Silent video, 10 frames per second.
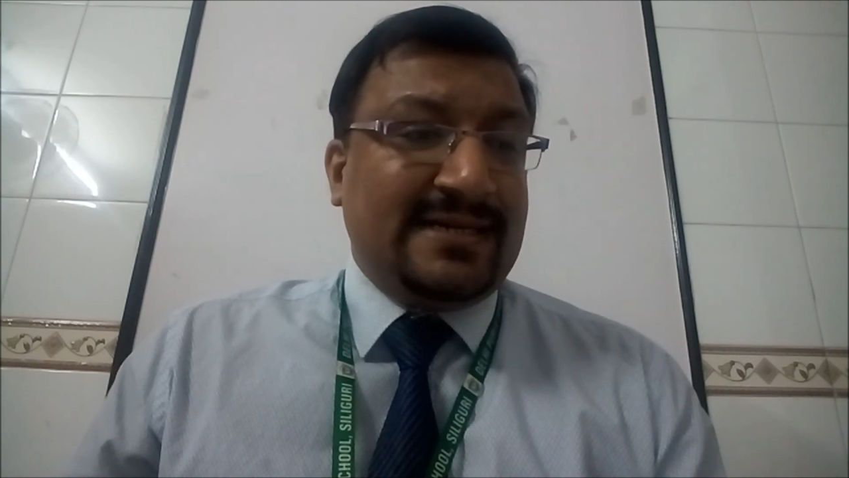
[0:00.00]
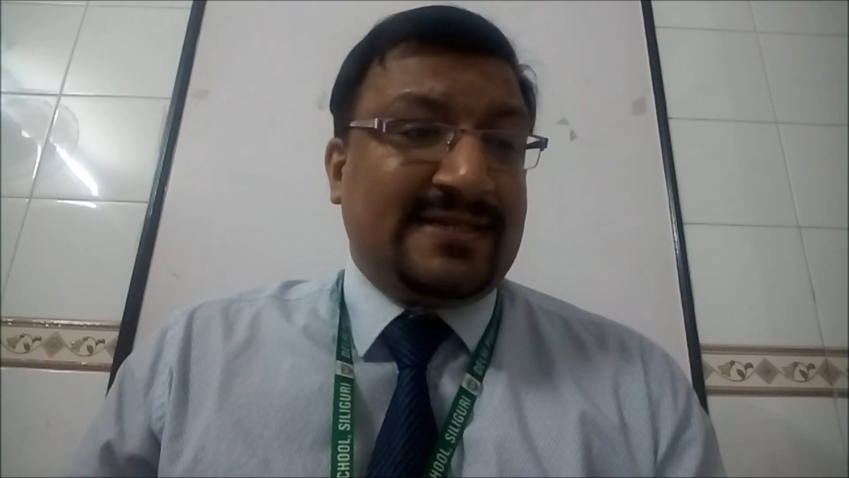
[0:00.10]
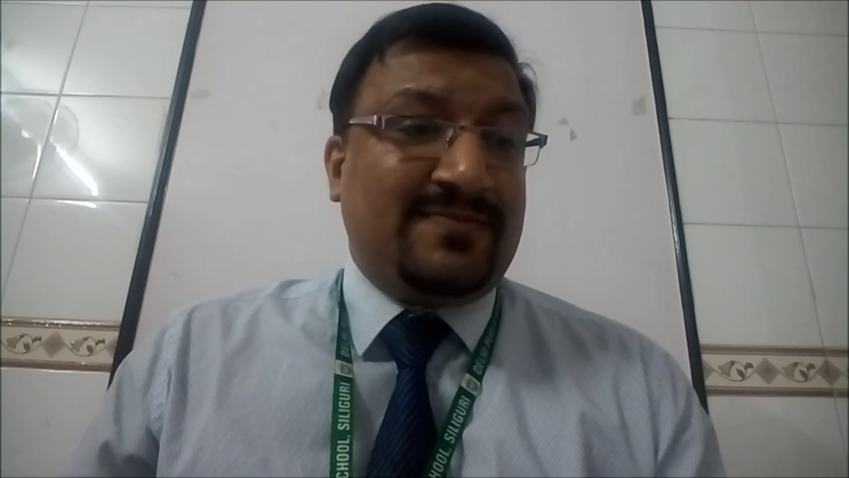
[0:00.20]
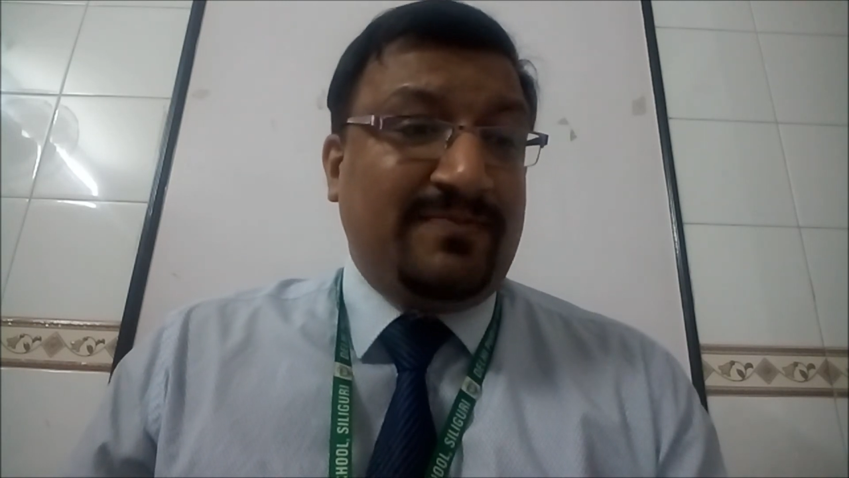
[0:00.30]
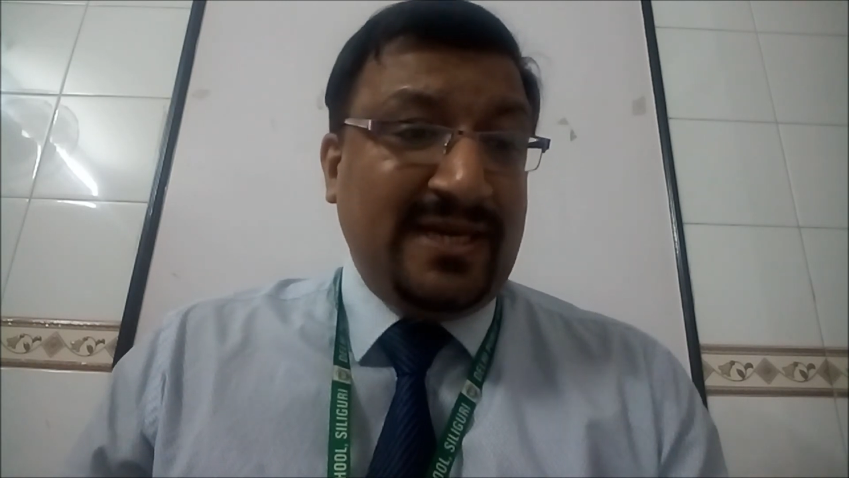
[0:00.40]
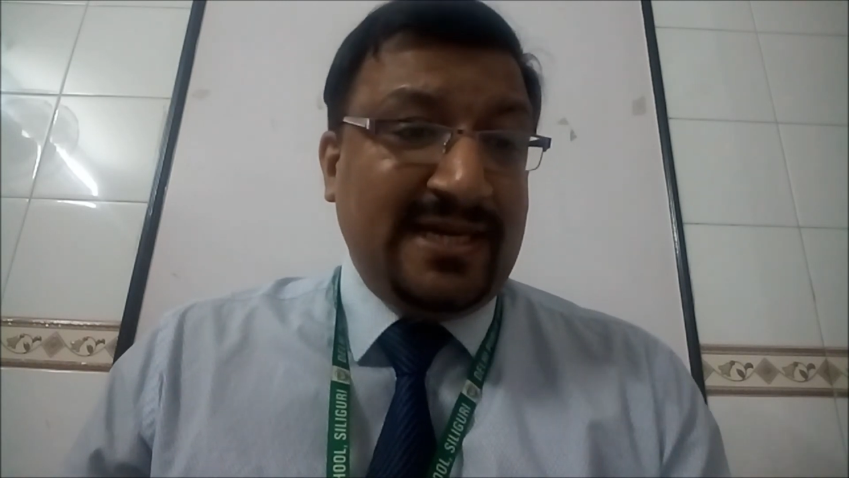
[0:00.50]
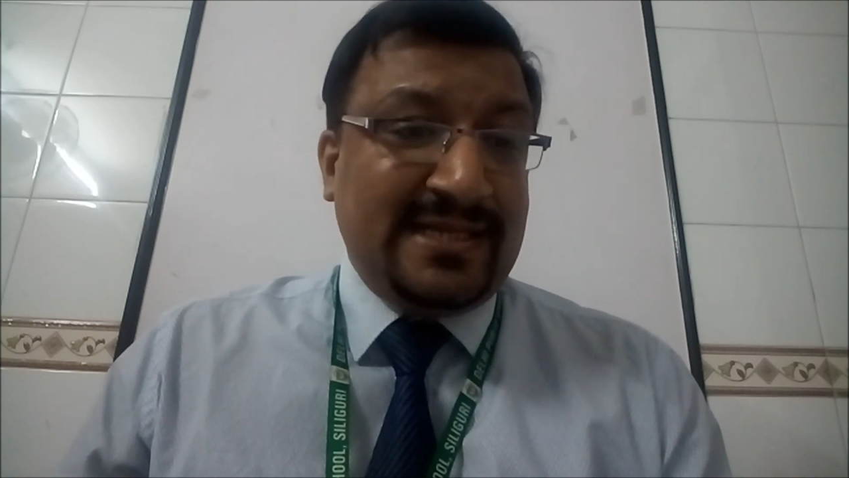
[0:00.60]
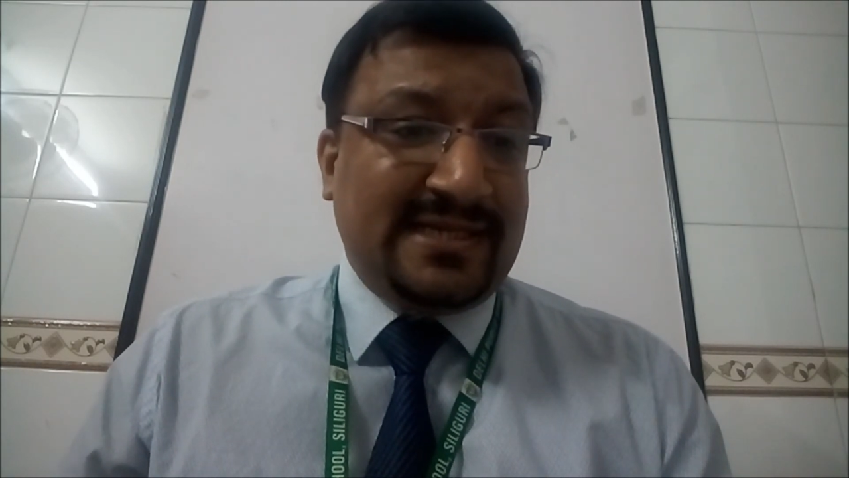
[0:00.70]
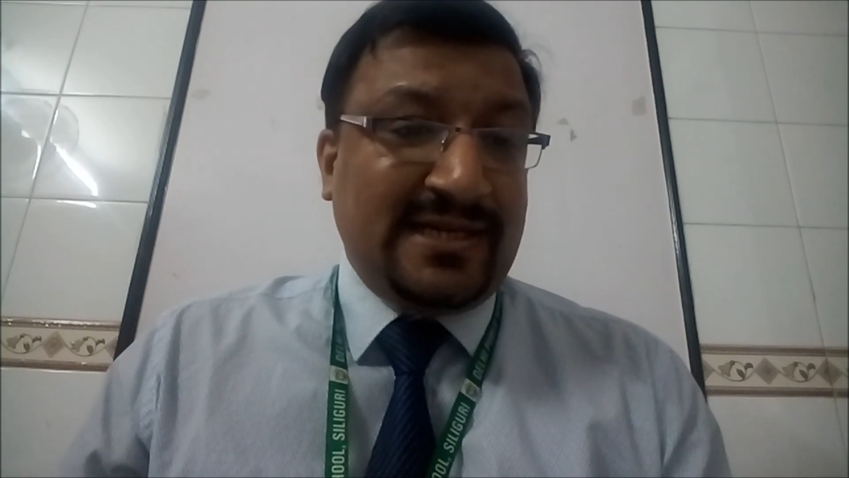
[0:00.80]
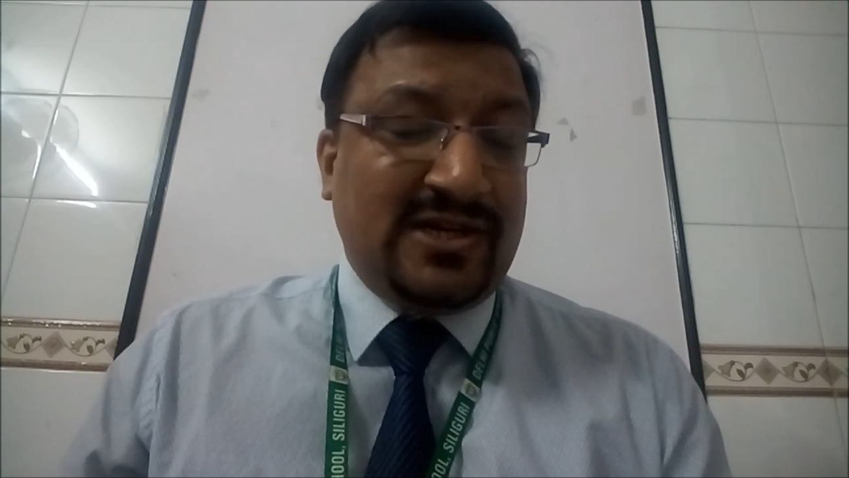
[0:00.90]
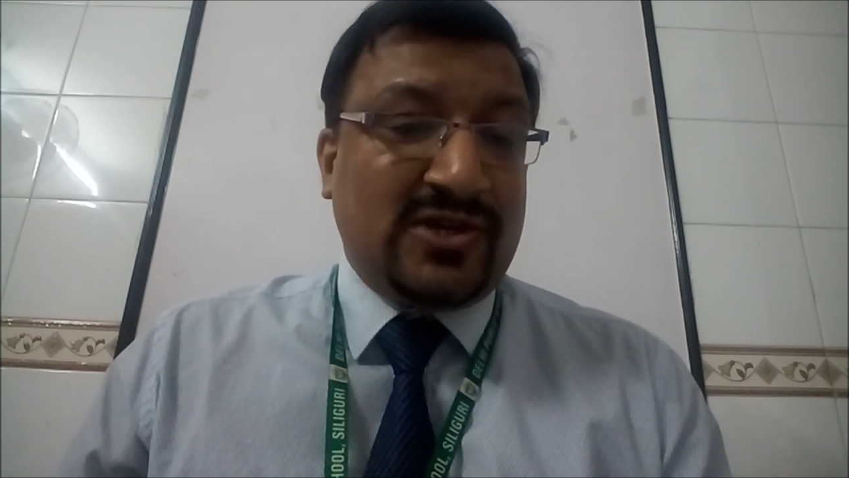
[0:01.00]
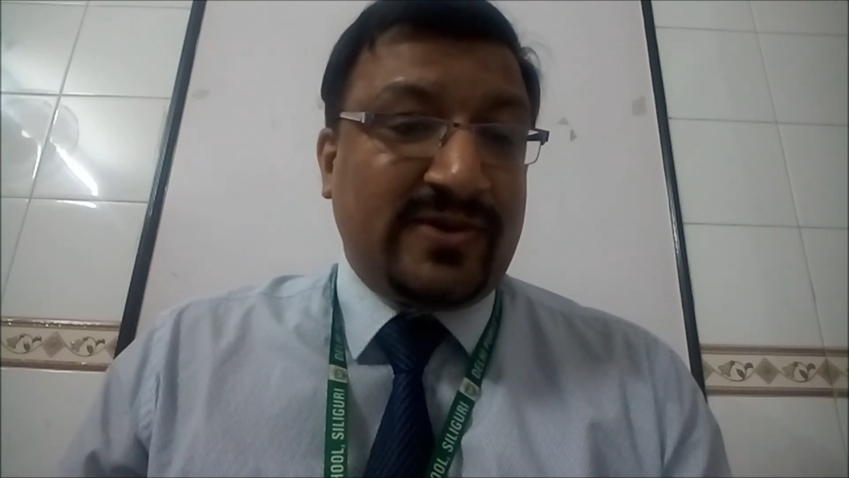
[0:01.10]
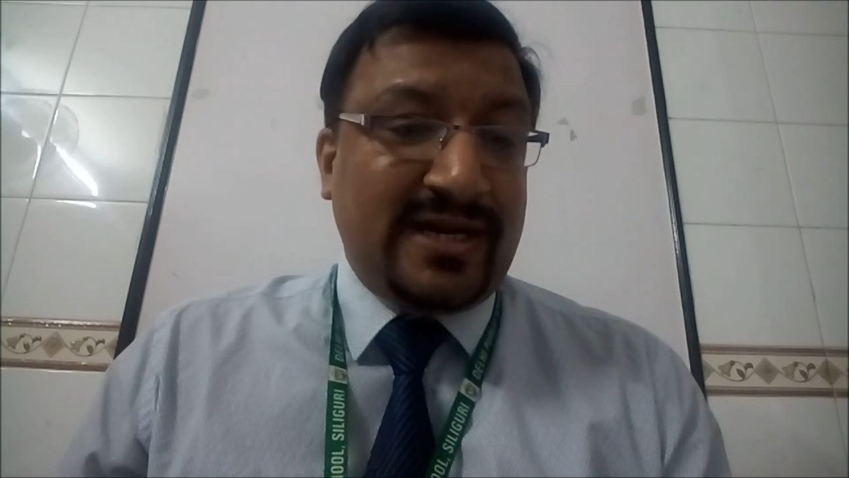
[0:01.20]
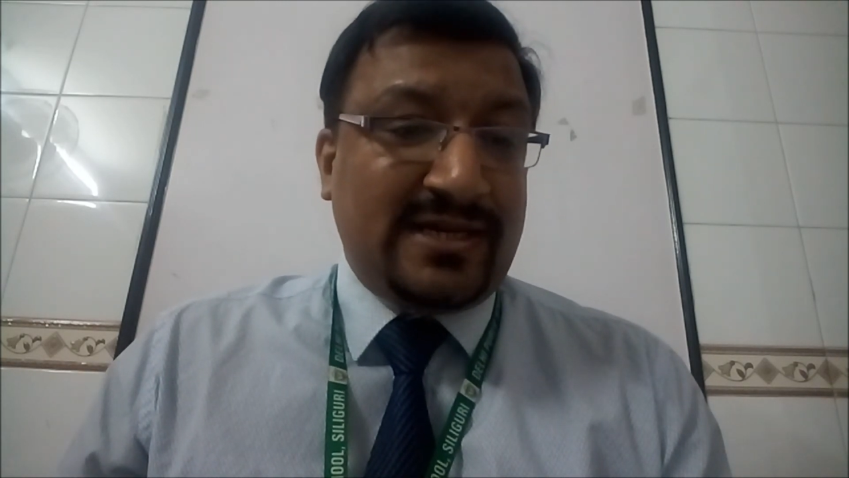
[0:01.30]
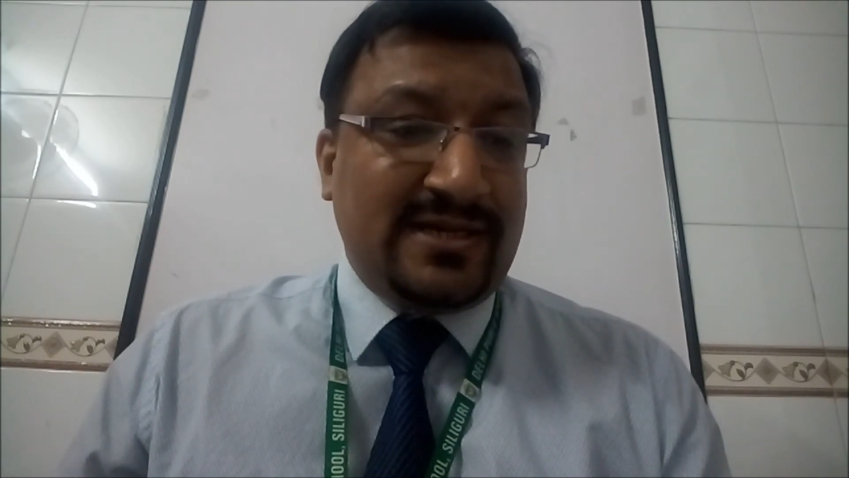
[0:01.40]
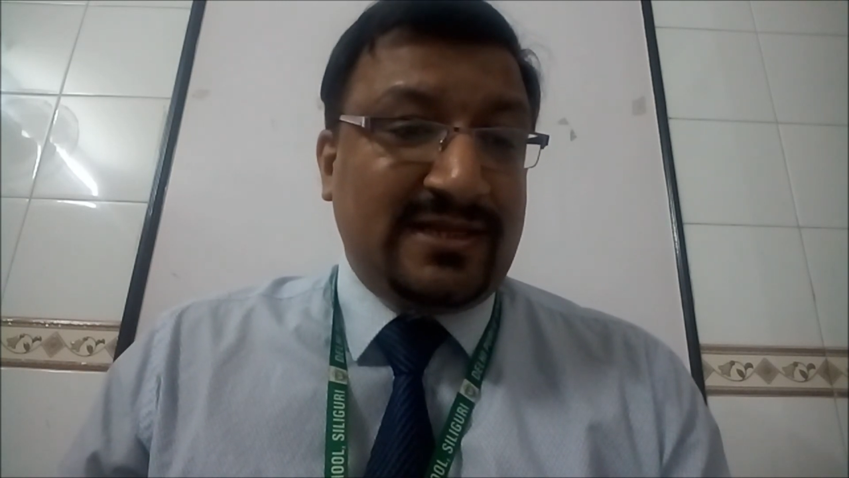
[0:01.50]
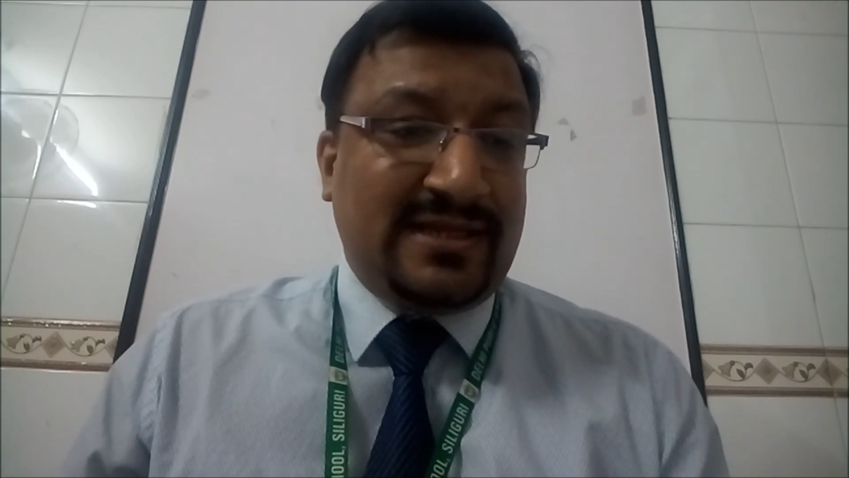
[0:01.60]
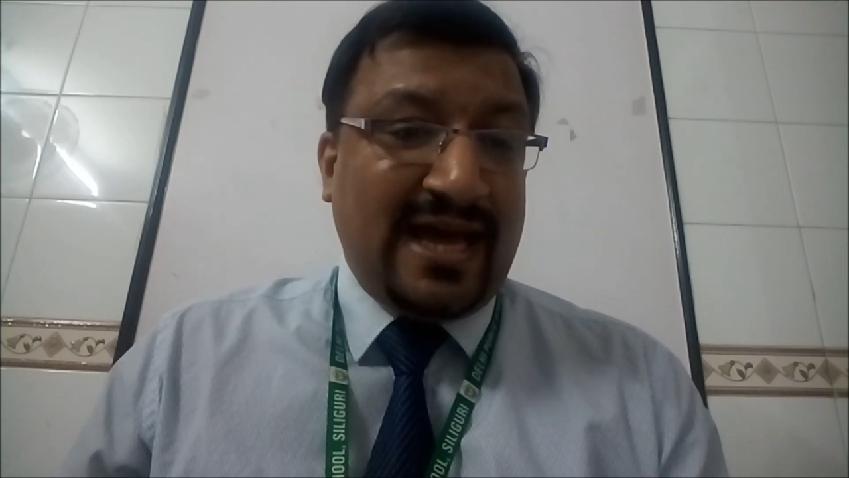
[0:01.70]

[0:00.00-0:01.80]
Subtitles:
speeds greater